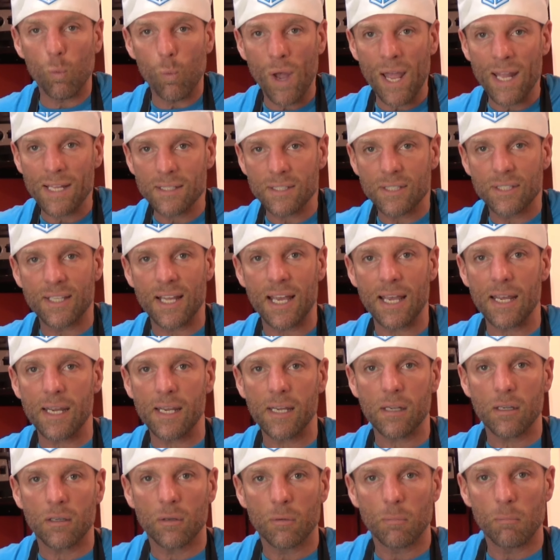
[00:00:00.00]

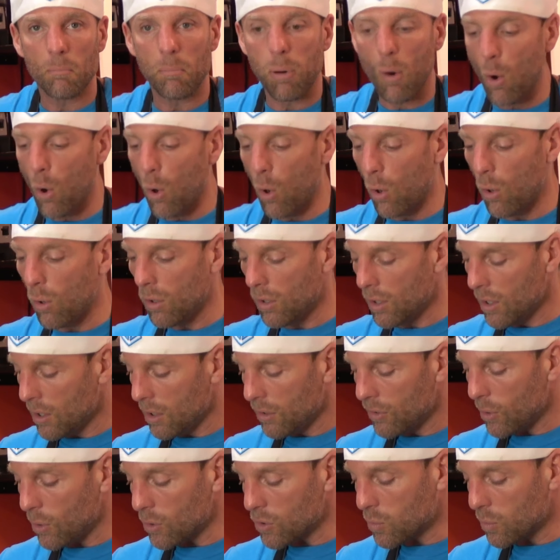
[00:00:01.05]
Wednesday bowl.
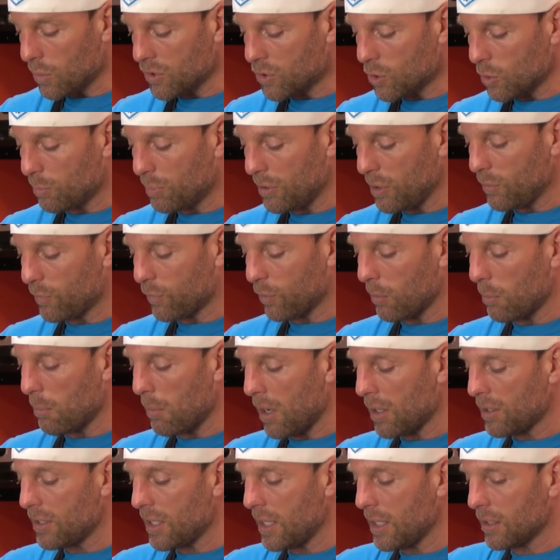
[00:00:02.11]
Those ones will be for
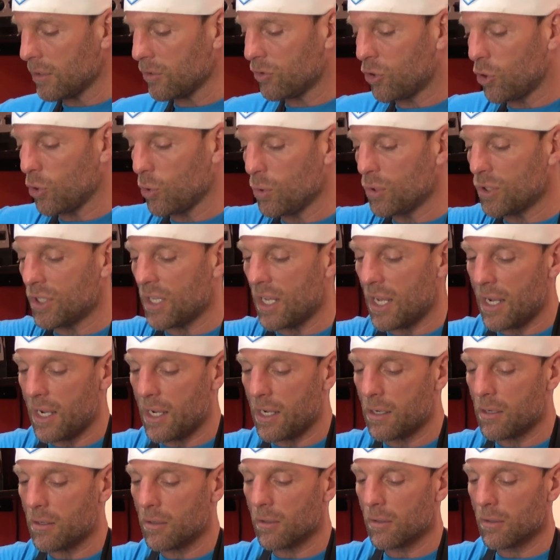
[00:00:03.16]
Monday and Tuesday.